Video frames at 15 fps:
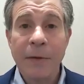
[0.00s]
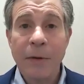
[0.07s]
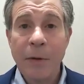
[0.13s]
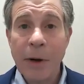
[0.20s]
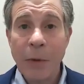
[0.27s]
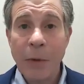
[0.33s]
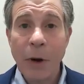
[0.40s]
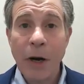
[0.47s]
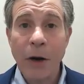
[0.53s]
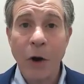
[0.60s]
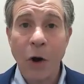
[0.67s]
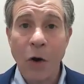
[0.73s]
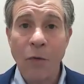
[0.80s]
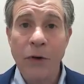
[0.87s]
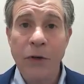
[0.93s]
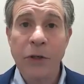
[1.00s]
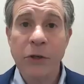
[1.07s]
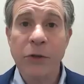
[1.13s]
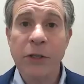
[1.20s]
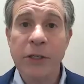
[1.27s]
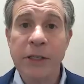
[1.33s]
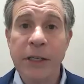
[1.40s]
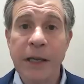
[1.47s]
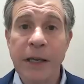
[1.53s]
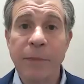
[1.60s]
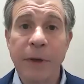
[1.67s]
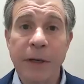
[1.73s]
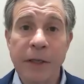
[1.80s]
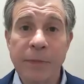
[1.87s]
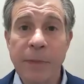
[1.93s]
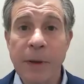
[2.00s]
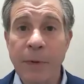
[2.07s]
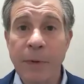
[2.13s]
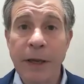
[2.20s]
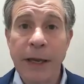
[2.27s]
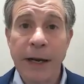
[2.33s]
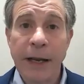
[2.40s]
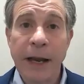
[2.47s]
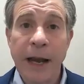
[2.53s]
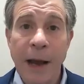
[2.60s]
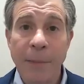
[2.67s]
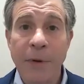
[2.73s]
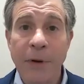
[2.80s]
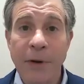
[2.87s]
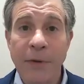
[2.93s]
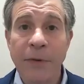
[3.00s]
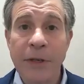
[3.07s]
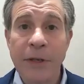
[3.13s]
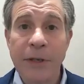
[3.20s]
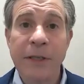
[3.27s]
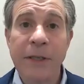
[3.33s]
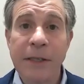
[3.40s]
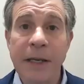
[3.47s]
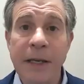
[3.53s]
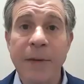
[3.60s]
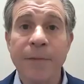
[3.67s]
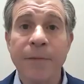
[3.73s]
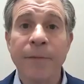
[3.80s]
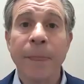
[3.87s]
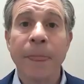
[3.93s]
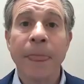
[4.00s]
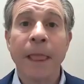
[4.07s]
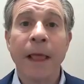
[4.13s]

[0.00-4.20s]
We don't want to overdo the zinc because people get a copper deficiency,